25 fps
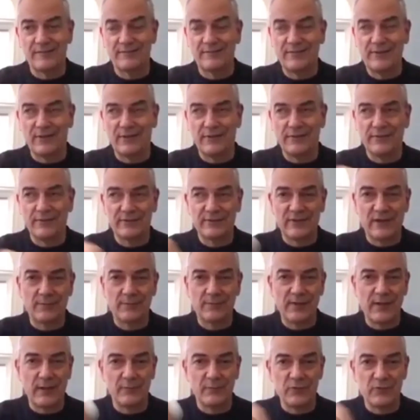It would
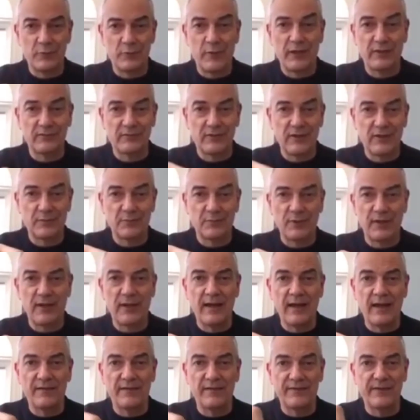sometimes take me a
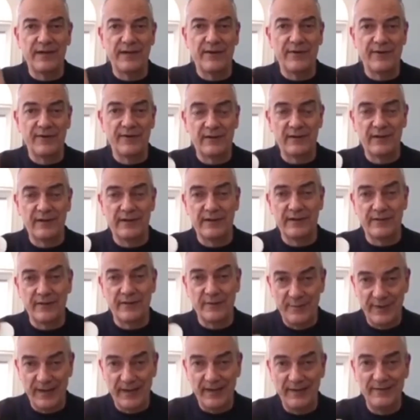half an hour to get out
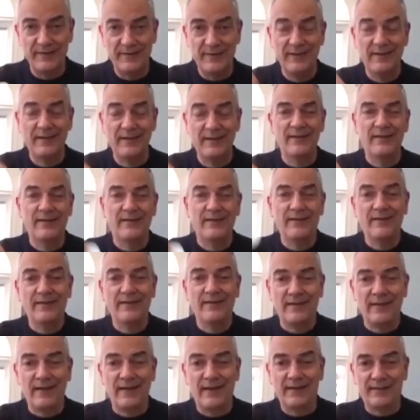of bed.
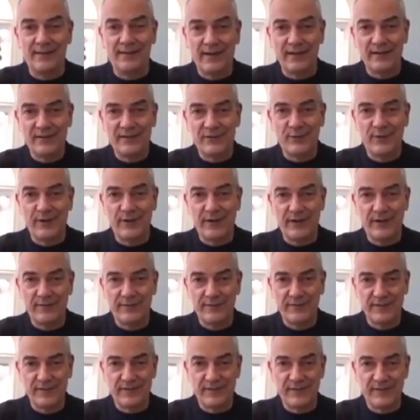And the
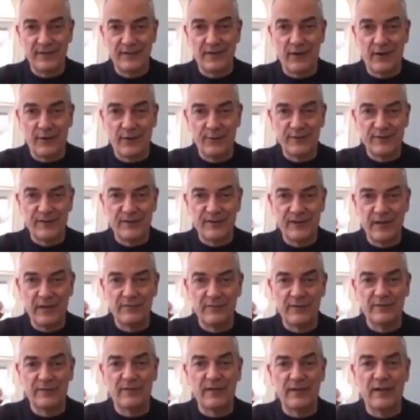ICEWAVE always saved
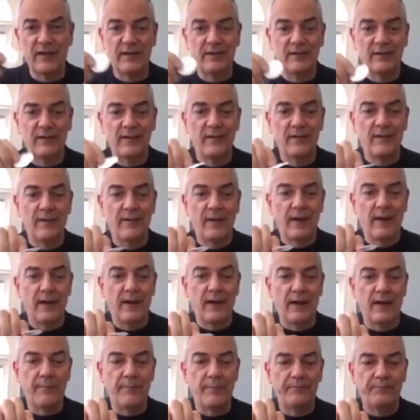the day.
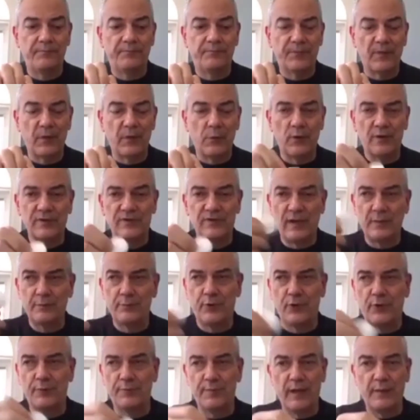Once I
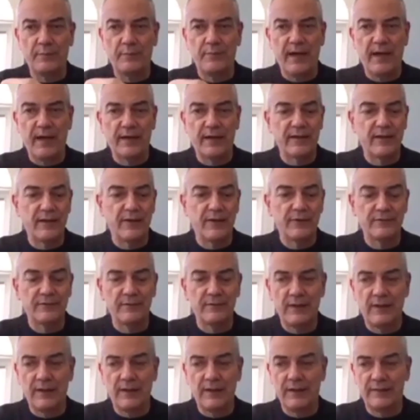pulled my back out
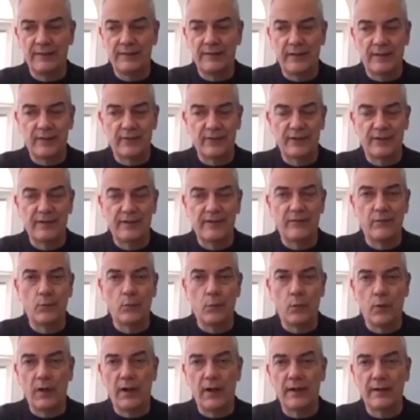and I couldn't even
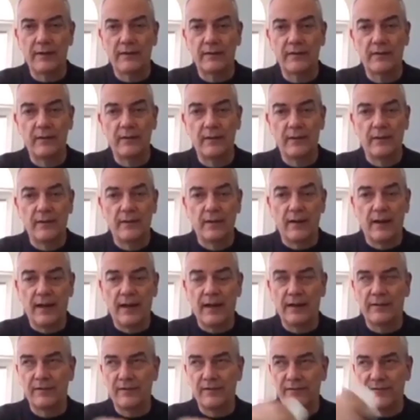walk, I
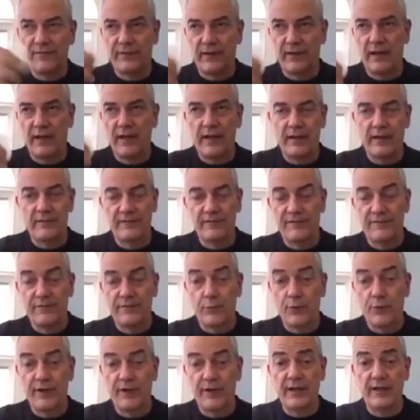had to fly in
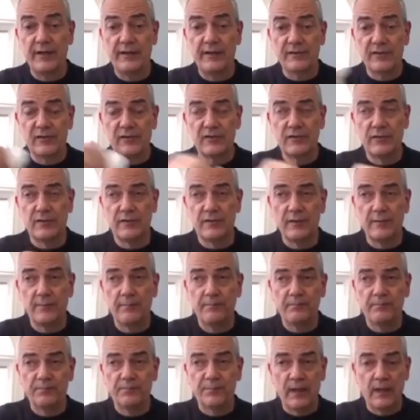4 days to
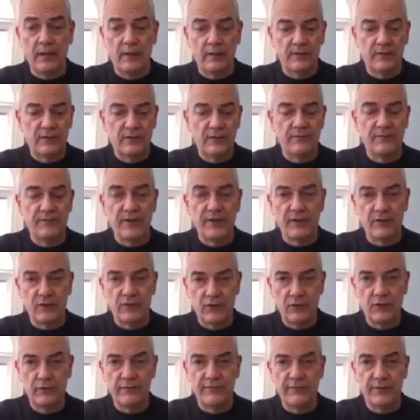
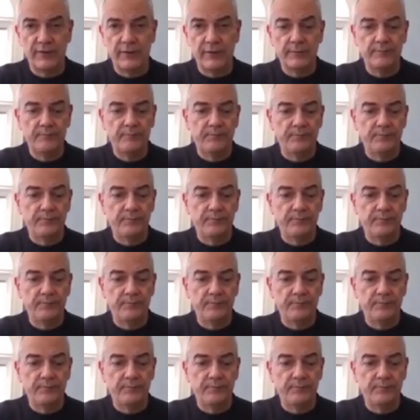Vancouver.